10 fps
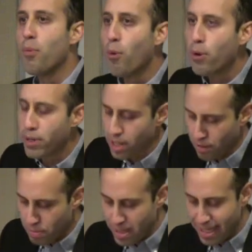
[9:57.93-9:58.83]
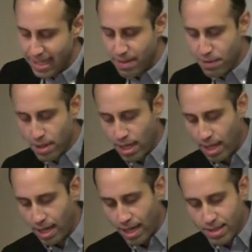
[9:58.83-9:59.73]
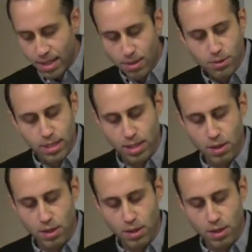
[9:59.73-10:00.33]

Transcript: born of medieval Al-Andalus